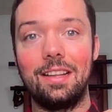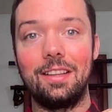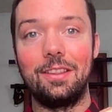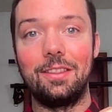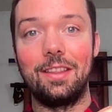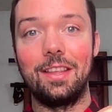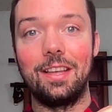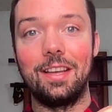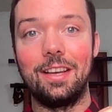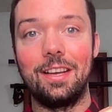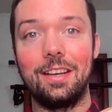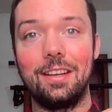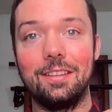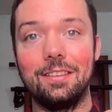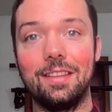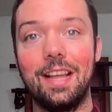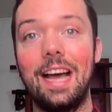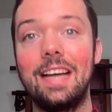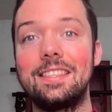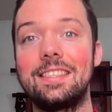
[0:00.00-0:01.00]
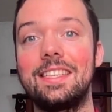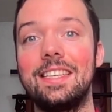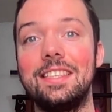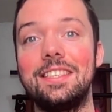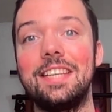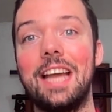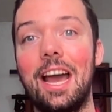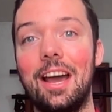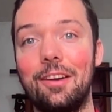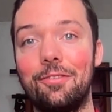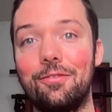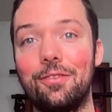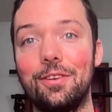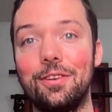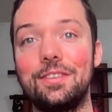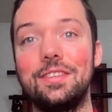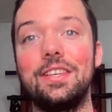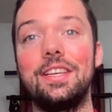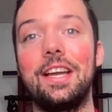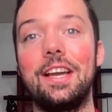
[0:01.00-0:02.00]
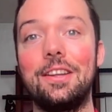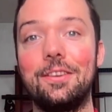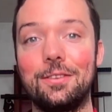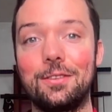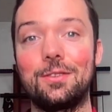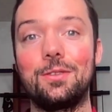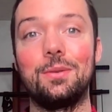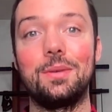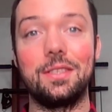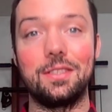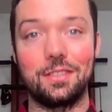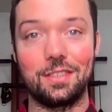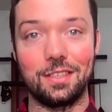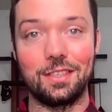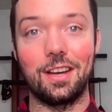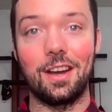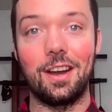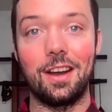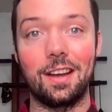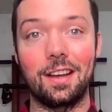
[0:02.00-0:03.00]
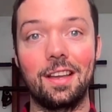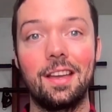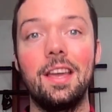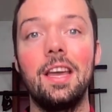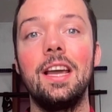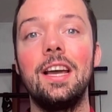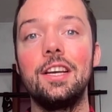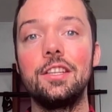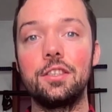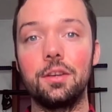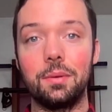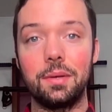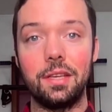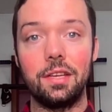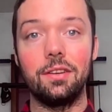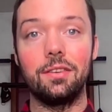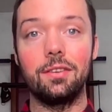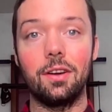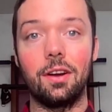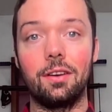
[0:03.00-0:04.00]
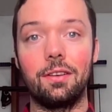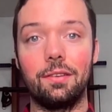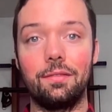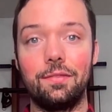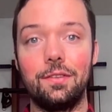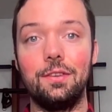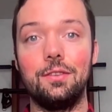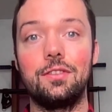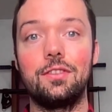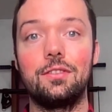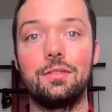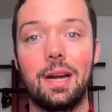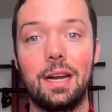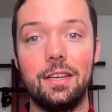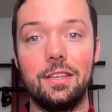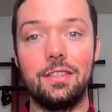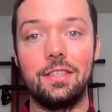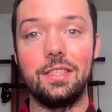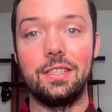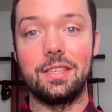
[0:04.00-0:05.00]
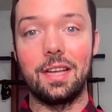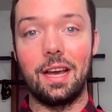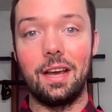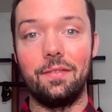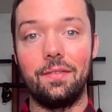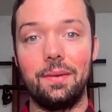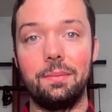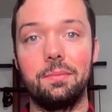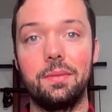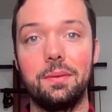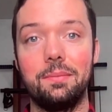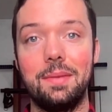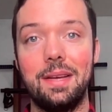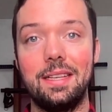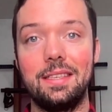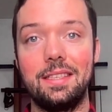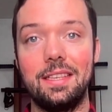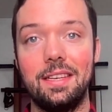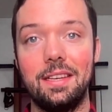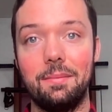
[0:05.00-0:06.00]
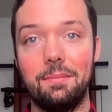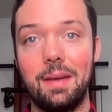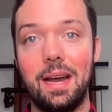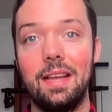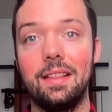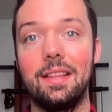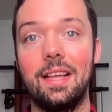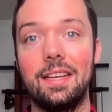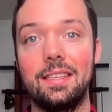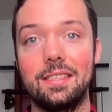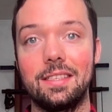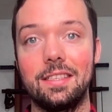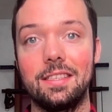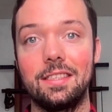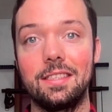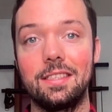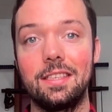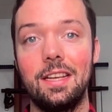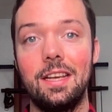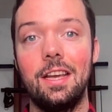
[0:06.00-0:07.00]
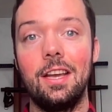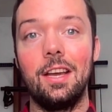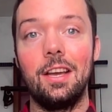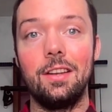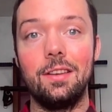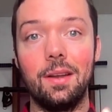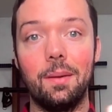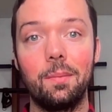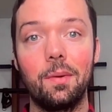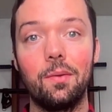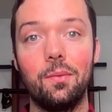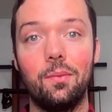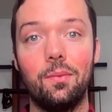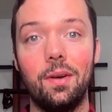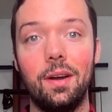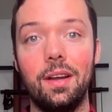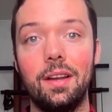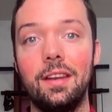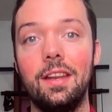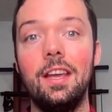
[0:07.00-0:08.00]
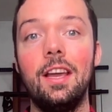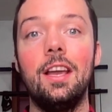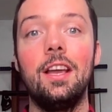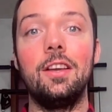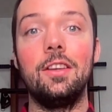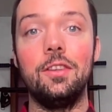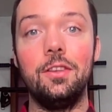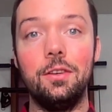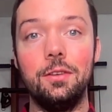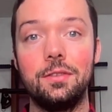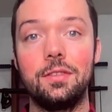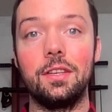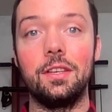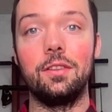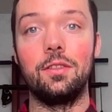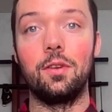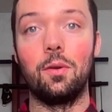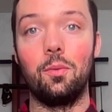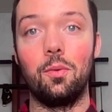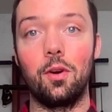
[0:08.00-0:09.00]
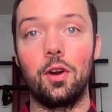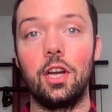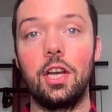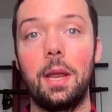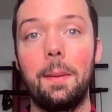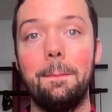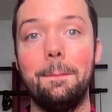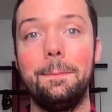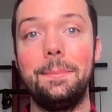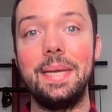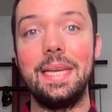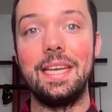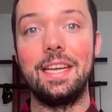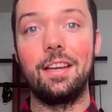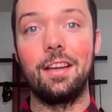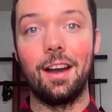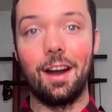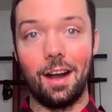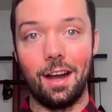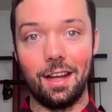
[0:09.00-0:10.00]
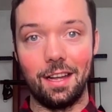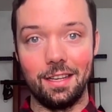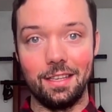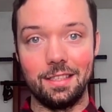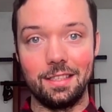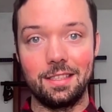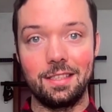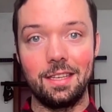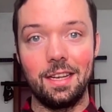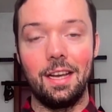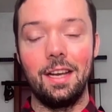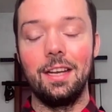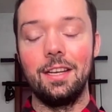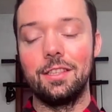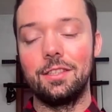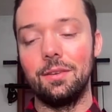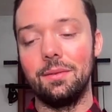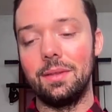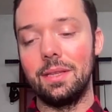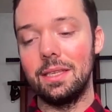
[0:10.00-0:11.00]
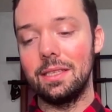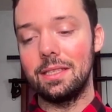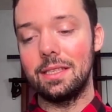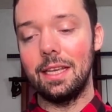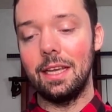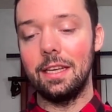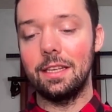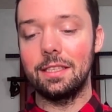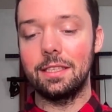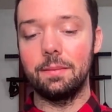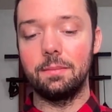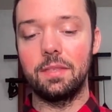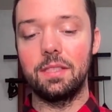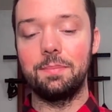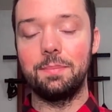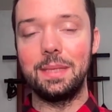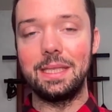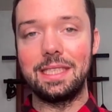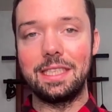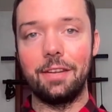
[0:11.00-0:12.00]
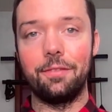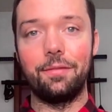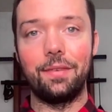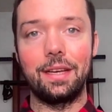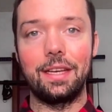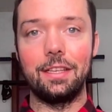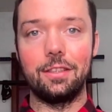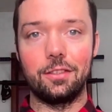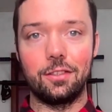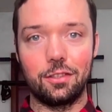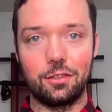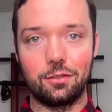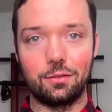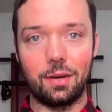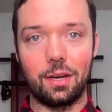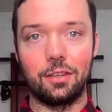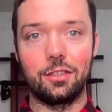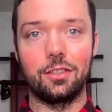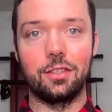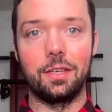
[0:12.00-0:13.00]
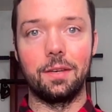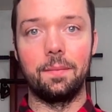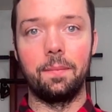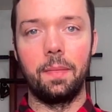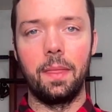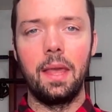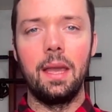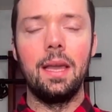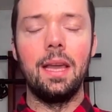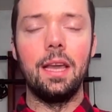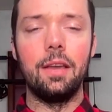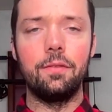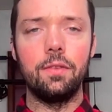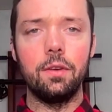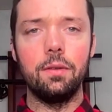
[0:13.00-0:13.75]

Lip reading: the last-ditch effort to get your students to talk. So here are a few strategies I've implemented in my lessons. Number one, using the word because. So this takes some specific instruction. If you